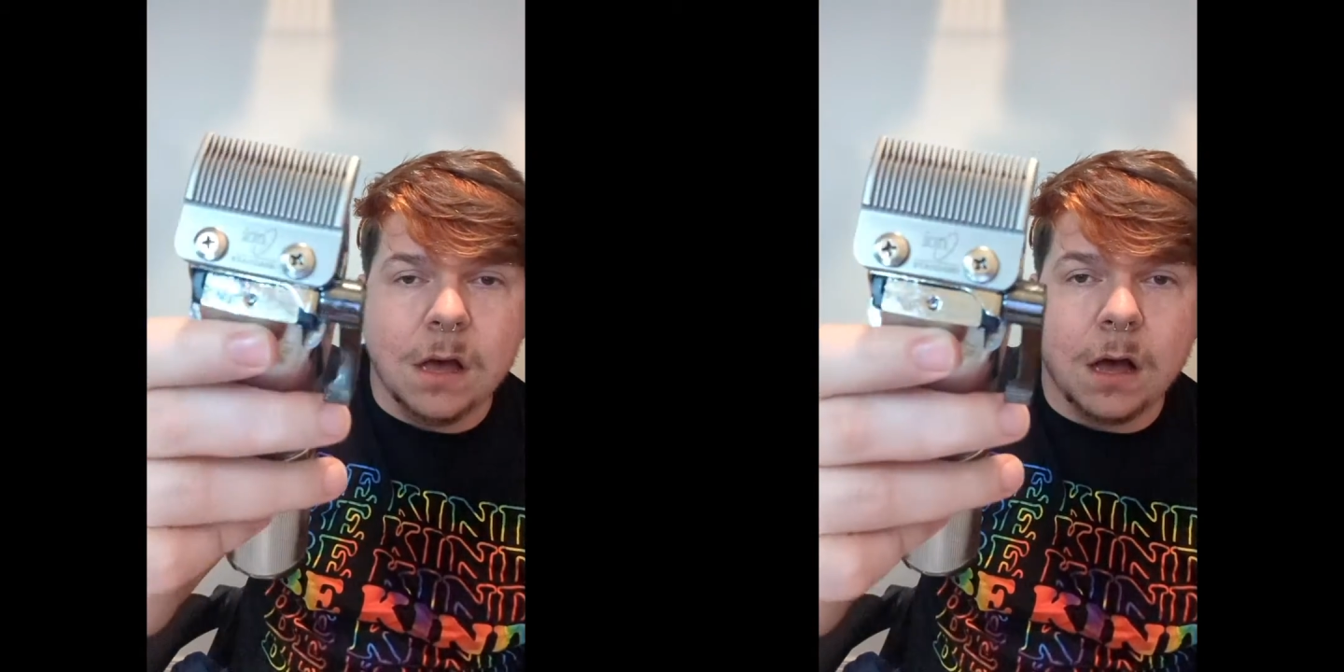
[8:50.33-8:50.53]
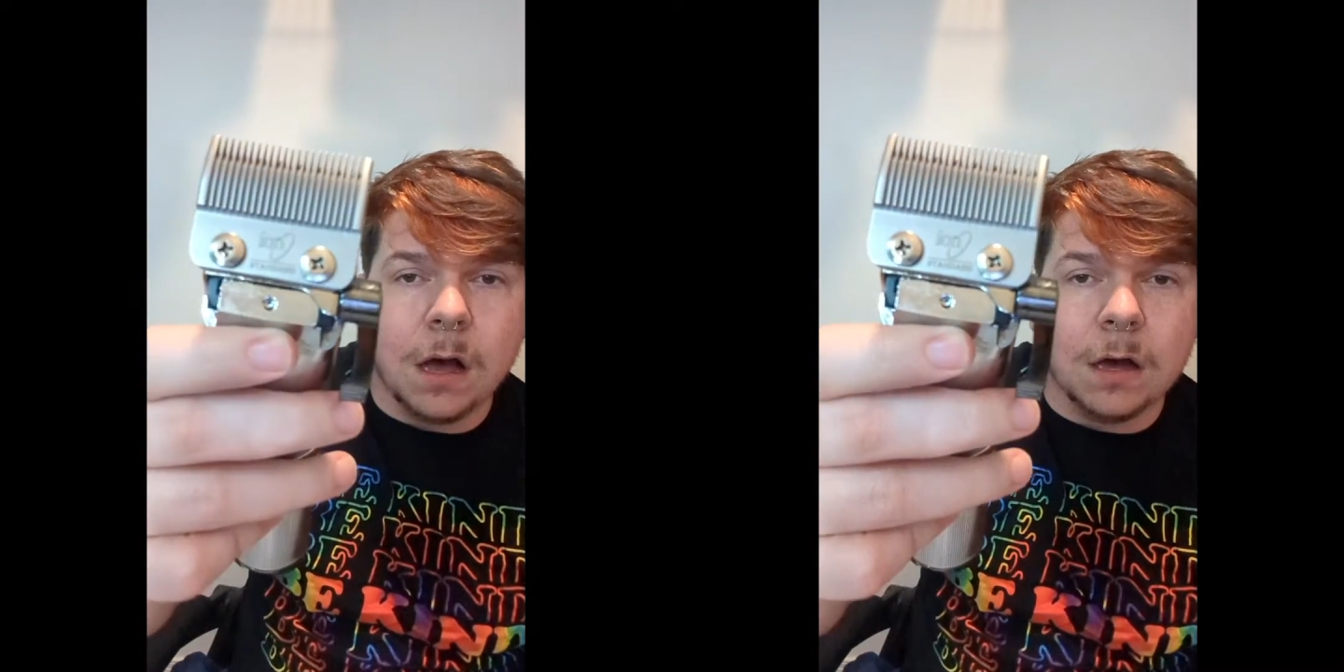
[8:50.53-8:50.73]

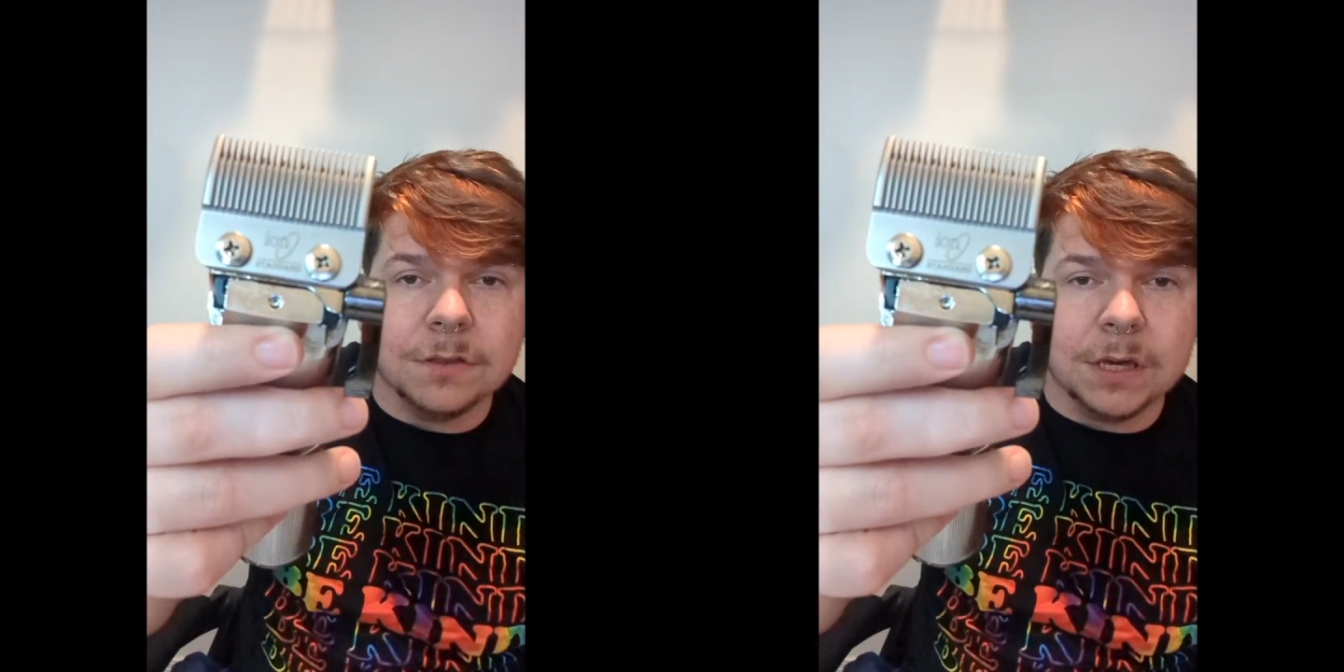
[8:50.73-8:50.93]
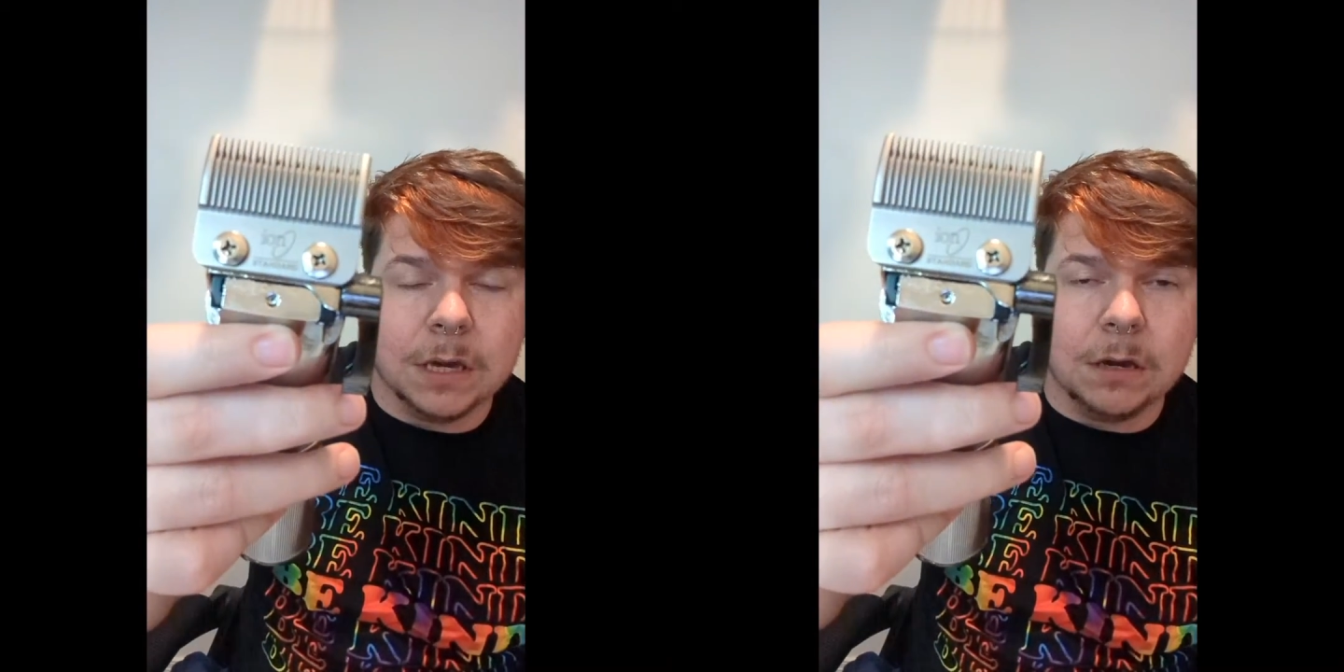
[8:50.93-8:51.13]

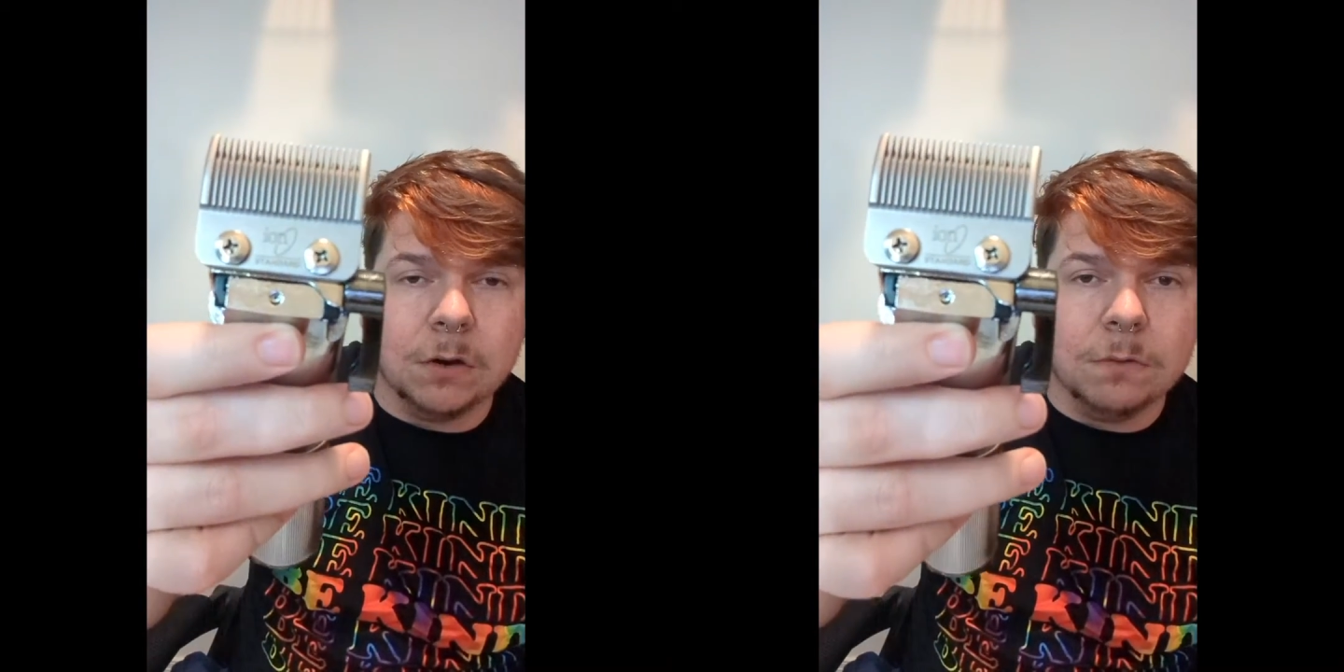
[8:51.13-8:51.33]
The